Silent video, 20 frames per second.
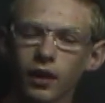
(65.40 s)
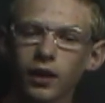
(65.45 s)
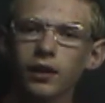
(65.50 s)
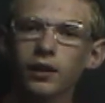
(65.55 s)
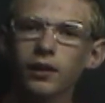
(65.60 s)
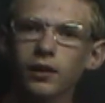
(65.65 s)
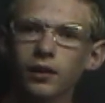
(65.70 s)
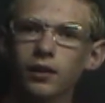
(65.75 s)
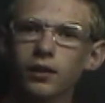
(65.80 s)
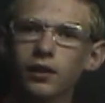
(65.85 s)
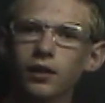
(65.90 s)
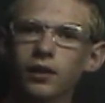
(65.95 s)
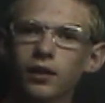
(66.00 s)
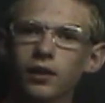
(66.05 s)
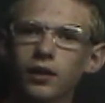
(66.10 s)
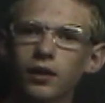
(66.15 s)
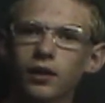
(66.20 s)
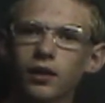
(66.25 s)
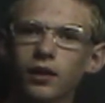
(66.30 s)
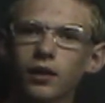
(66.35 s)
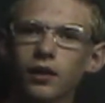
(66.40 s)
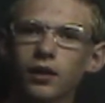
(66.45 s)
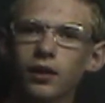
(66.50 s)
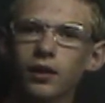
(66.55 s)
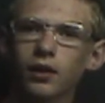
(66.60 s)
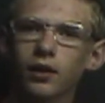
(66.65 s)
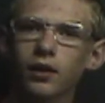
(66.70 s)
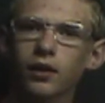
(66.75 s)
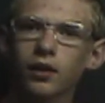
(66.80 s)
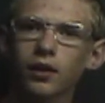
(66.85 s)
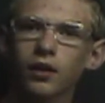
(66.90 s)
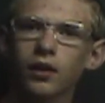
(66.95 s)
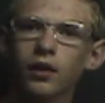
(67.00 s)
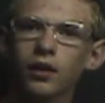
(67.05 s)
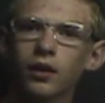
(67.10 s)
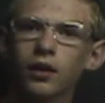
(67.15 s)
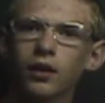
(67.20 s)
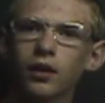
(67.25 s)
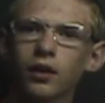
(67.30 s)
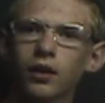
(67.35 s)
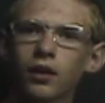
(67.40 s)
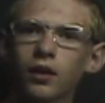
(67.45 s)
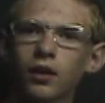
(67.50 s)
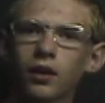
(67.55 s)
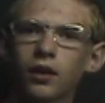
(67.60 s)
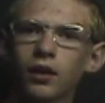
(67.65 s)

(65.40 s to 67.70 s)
(no one is talking)